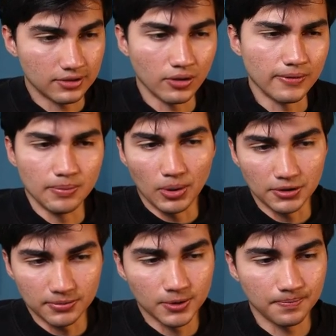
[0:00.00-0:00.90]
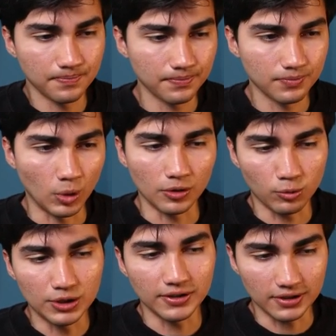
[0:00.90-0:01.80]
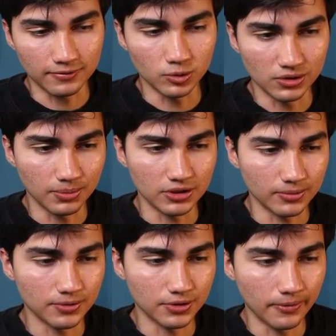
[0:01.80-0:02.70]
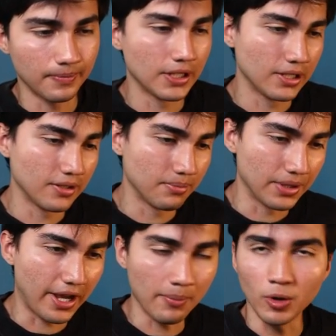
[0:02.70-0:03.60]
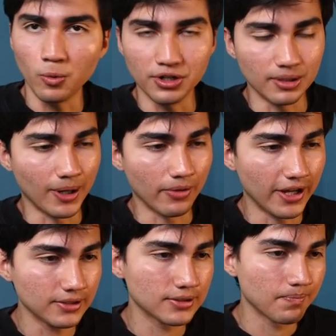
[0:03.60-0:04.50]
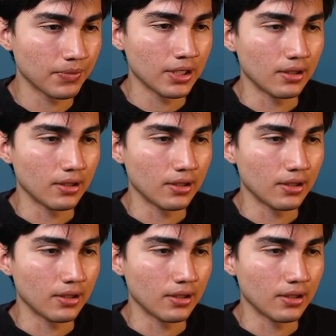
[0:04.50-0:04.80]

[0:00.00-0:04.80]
It's not even possible. Well, queen takes f2 is possible, so but I'm not worried about that.